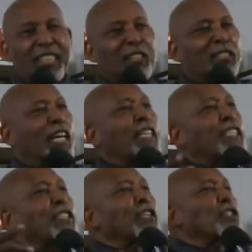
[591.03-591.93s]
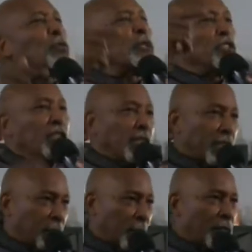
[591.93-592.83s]
are not as good as we
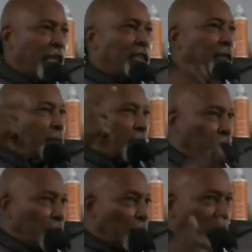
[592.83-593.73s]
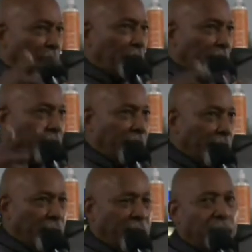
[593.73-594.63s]
should. We've done some extraordinary good.